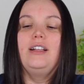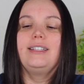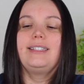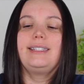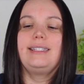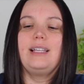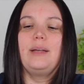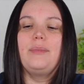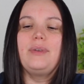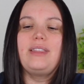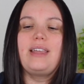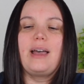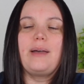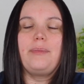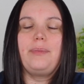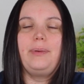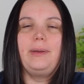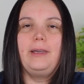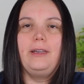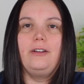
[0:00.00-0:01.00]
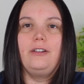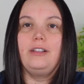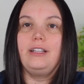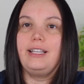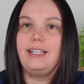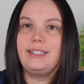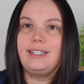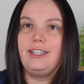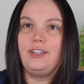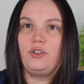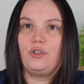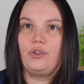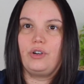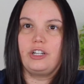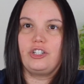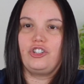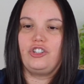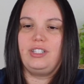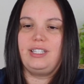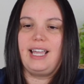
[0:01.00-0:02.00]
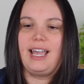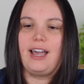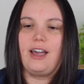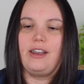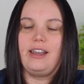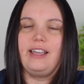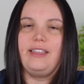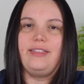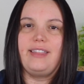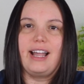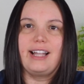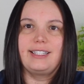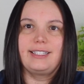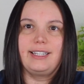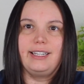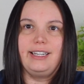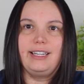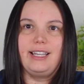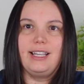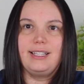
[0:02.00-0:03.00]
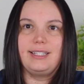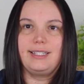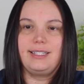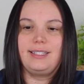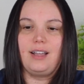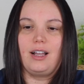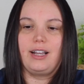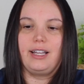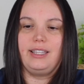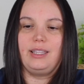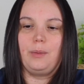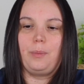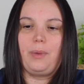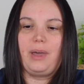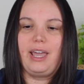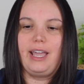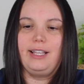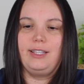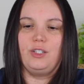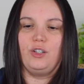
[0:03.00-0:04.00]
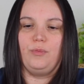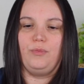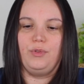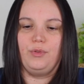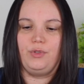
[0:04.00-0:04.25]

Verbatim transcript: some of that pill isn't crushed down, and that's going to get stuck in the PEG tube.